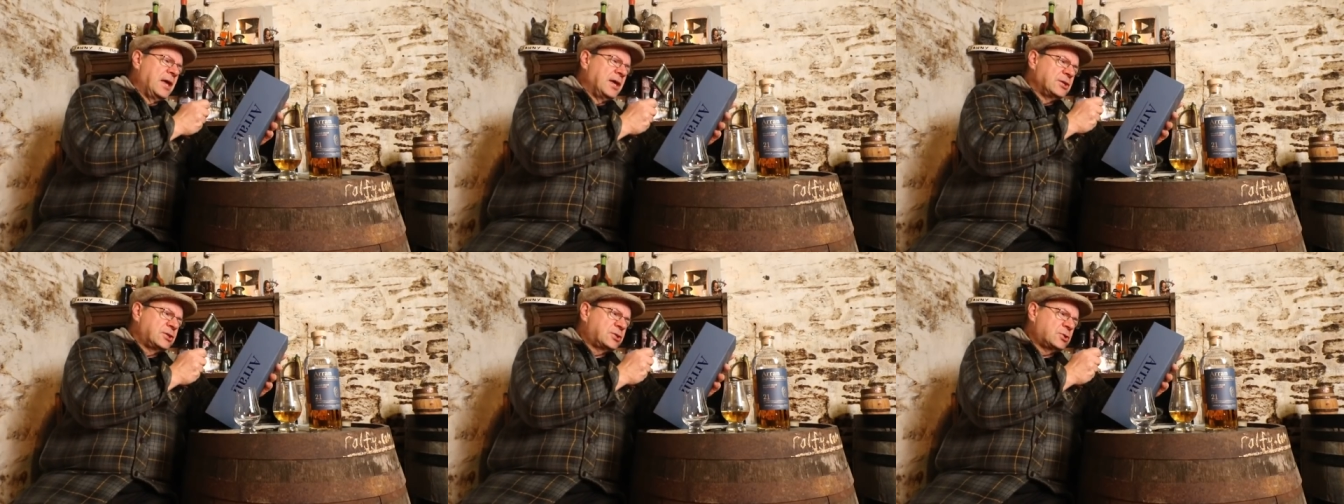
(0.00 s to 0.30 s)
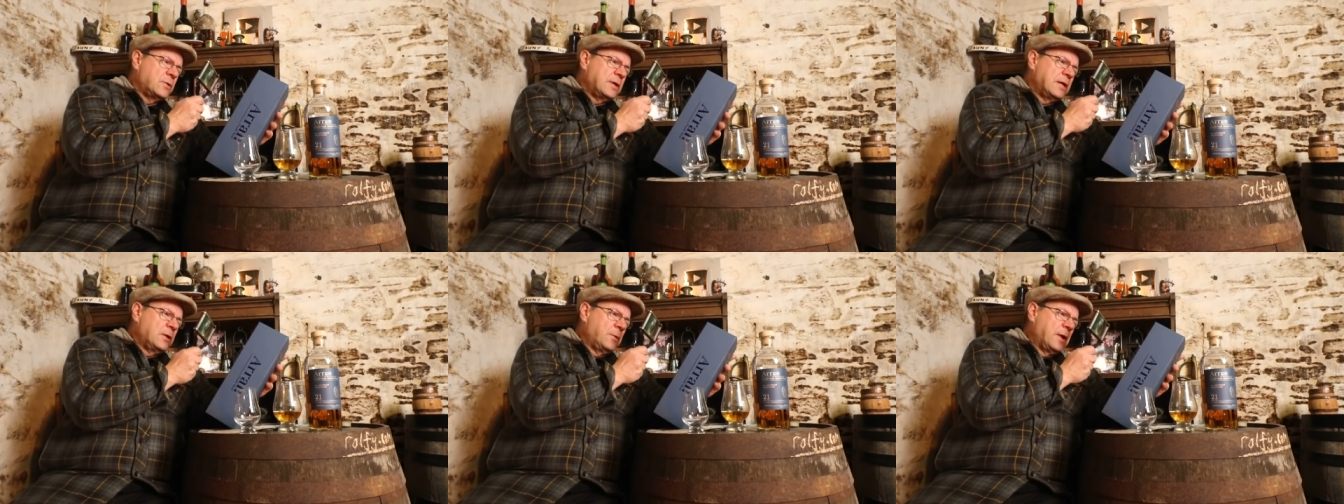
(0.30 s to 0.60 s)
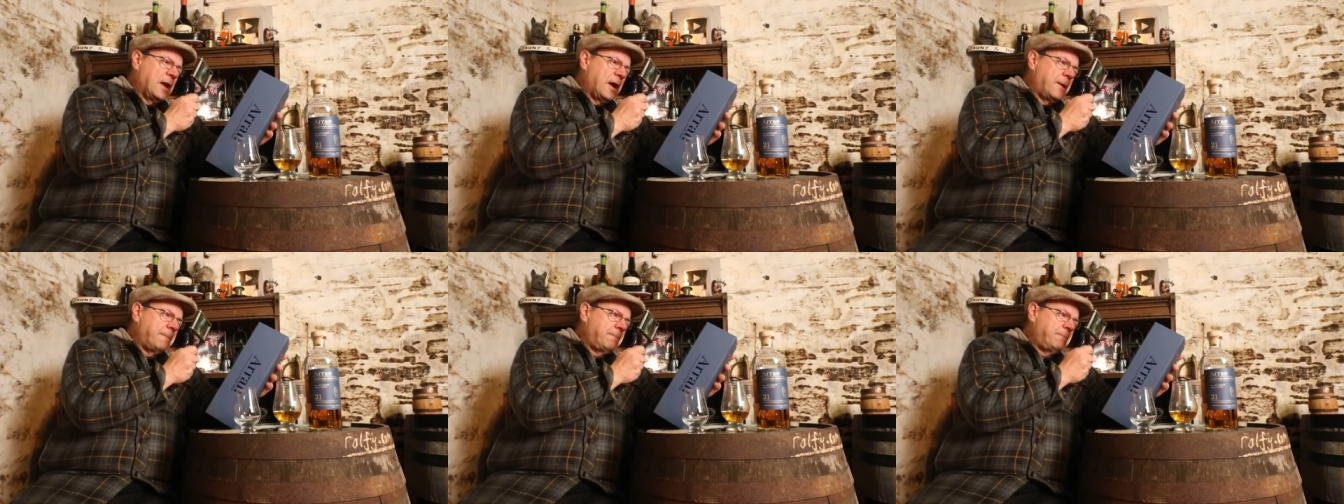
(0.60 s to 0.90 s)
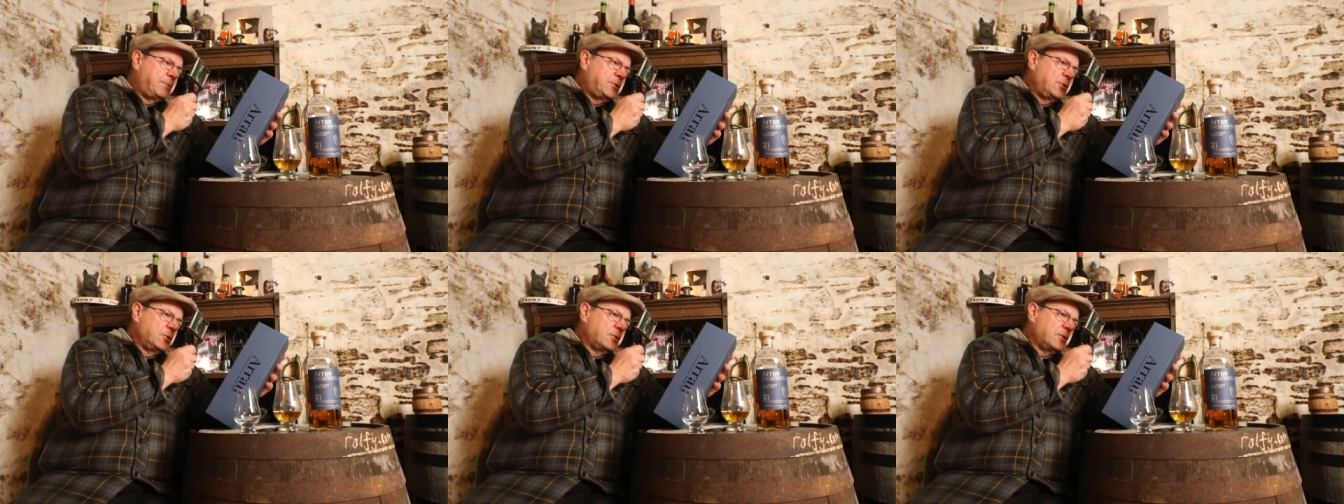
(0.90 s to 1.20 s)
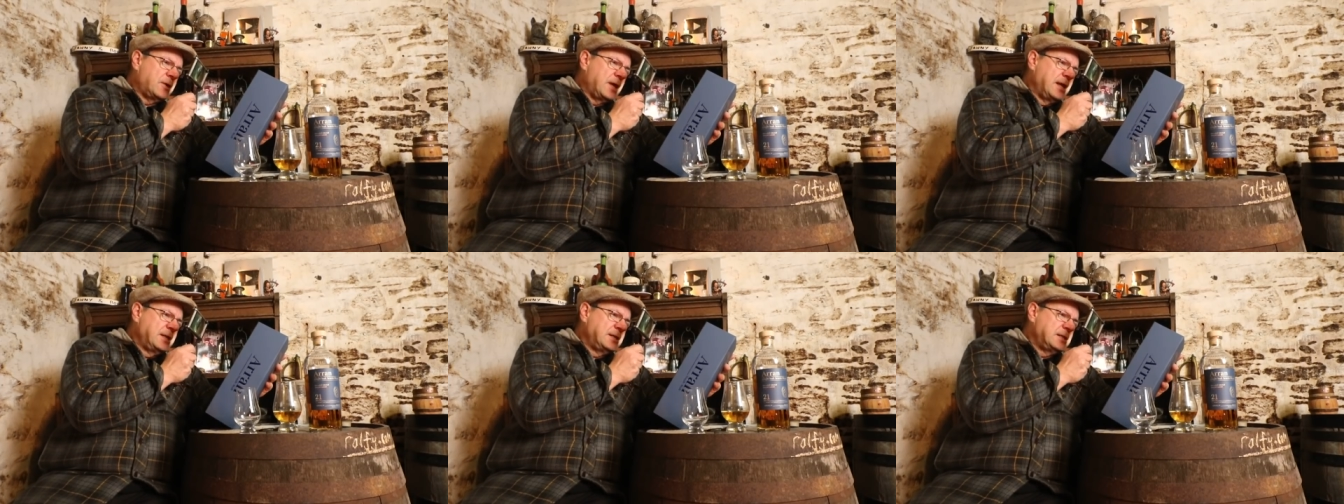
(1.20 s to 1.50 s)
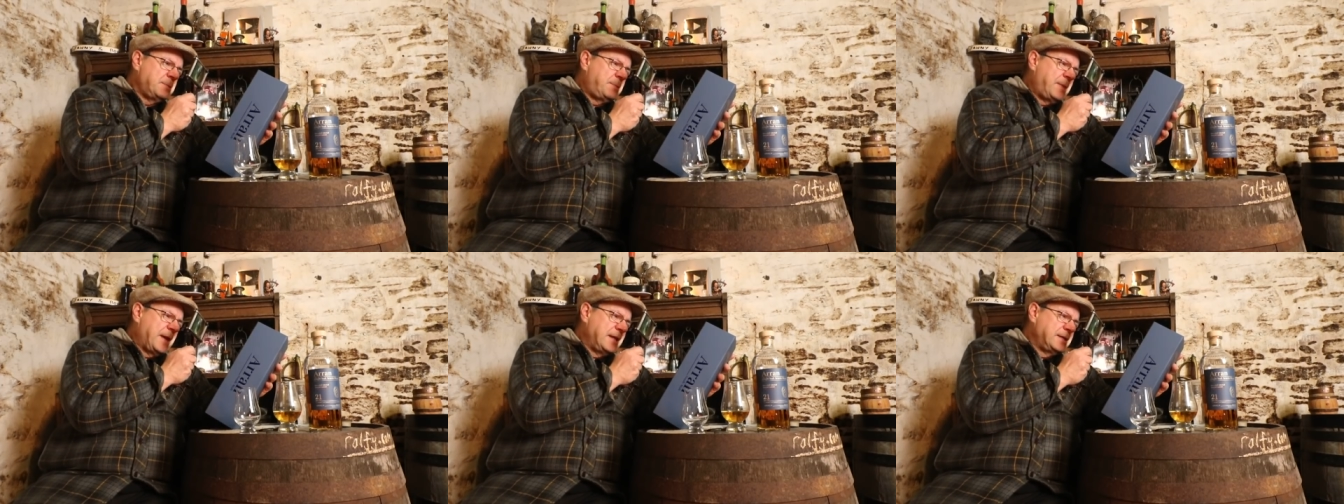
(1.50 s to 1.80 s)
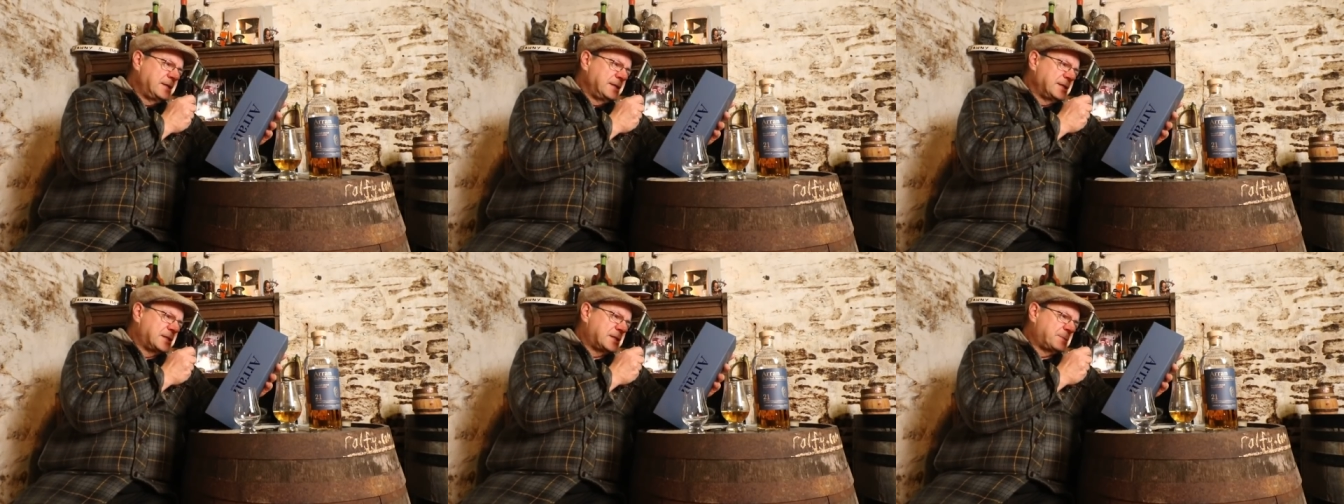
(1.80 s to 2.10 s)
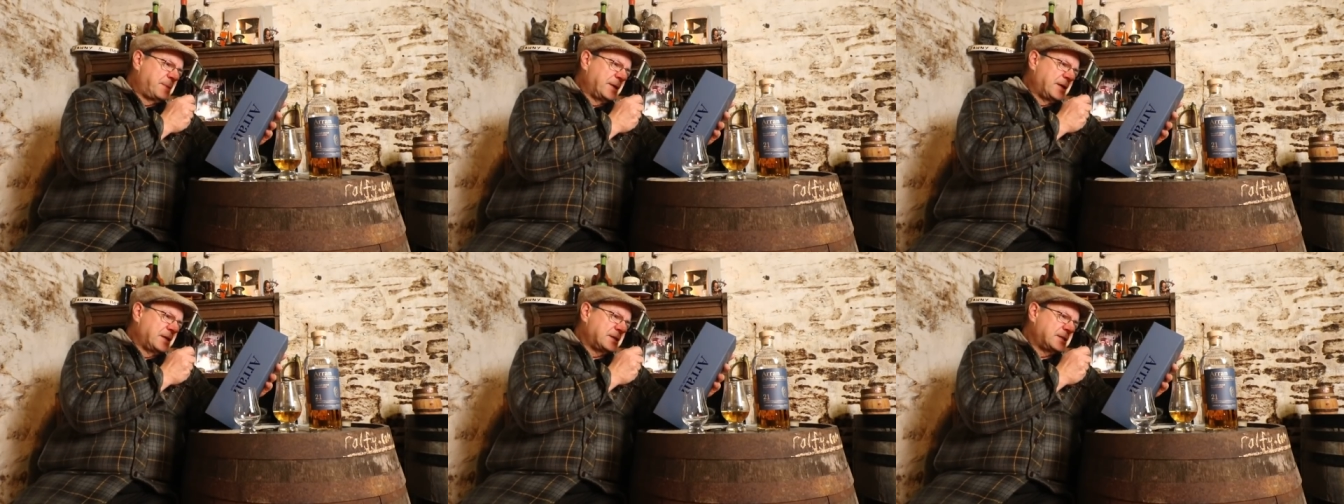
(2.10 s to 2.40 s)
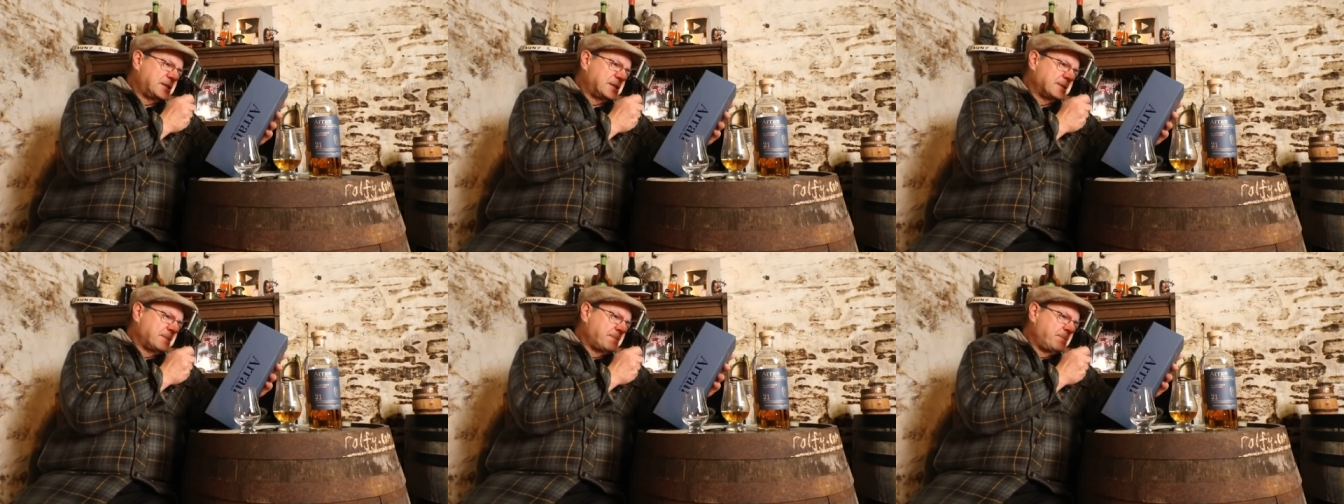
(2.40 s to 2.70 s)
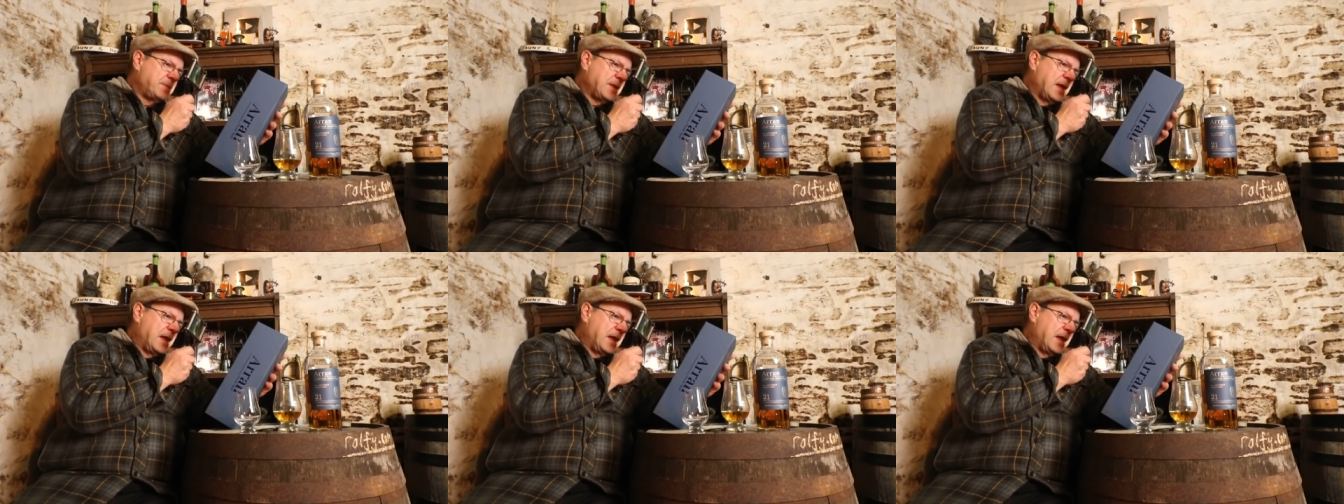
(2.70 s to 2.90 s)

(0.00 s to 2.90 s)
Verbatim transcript: So here we are, pure independent spirit.